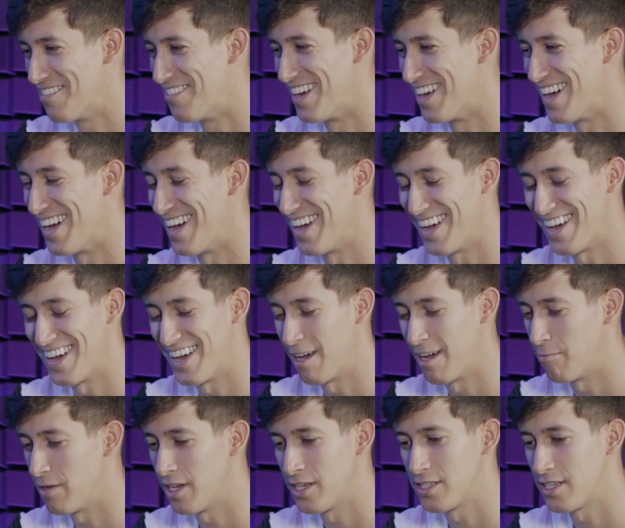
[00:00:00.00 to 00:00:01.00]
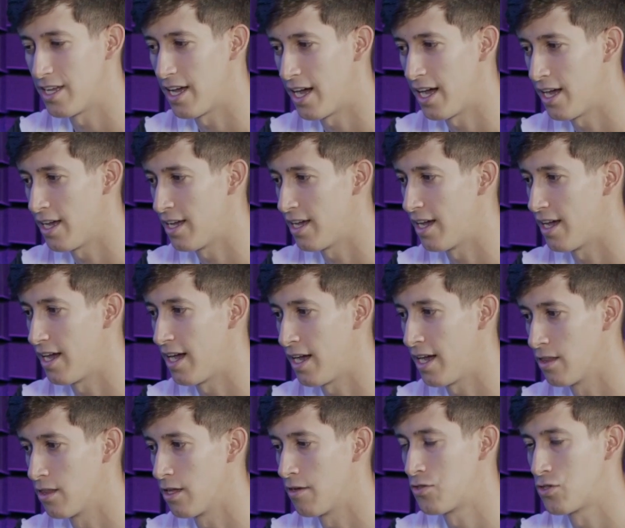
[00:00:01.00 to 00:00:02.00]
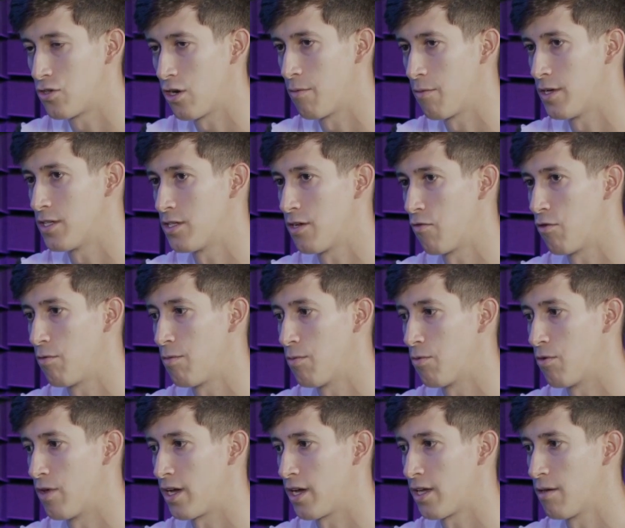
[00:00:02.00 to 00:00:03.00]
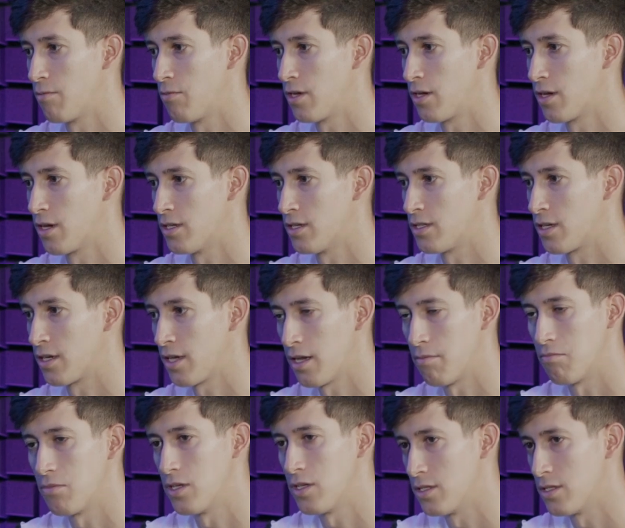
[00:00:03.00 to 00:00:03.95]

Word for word: But um, it's I, I love surrounding myself with people like him because again